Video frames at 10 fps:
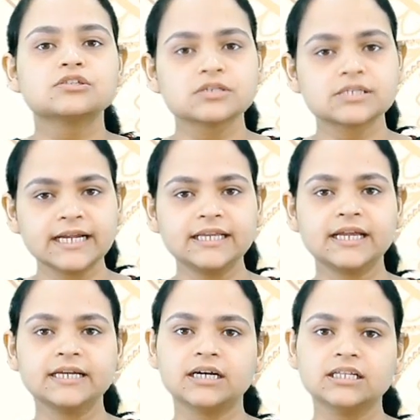Society
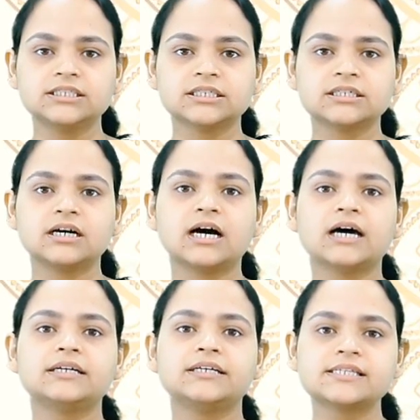and culture
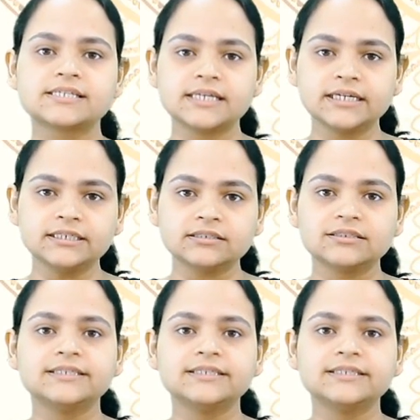are distinct